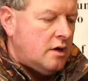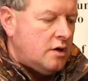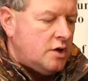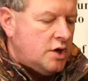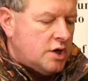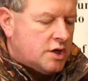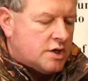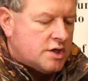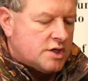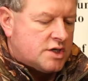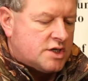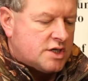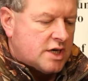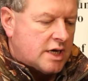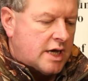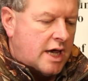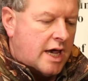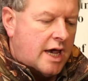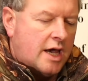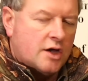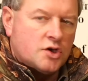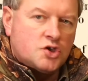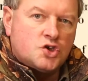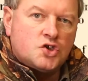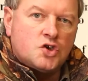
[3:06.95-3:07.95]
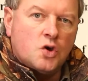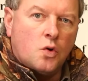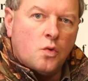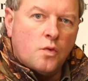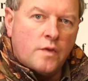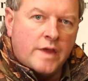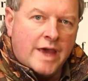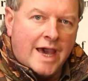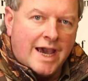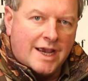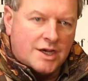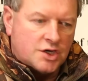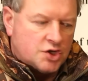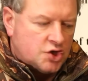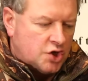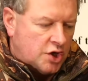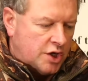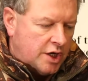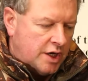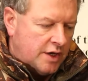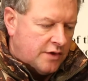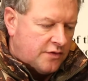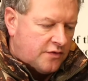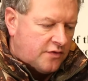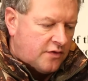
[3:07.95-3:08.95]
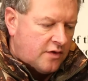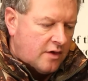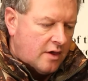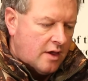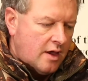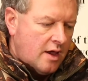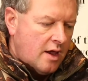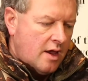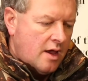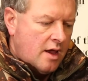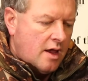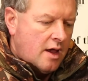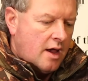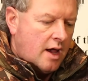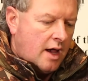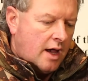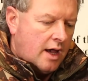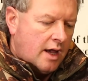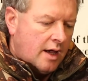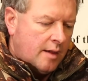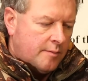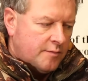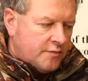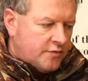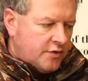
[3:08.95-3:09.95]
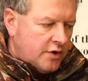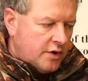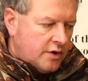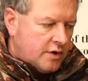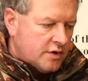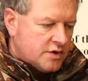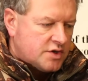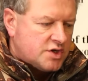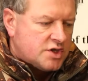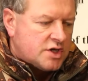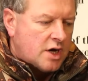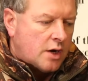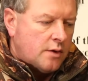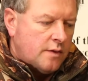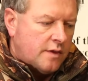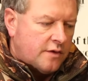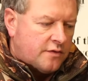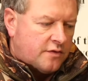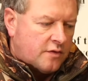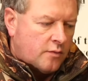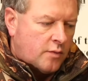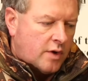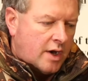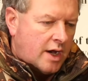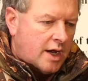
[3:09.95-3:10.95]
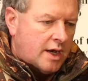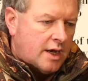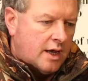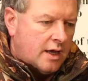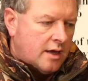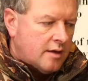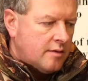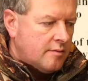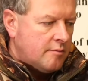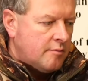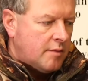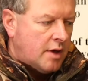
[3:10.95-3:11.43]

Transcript: you can see how short the action is. So you could stow this away in a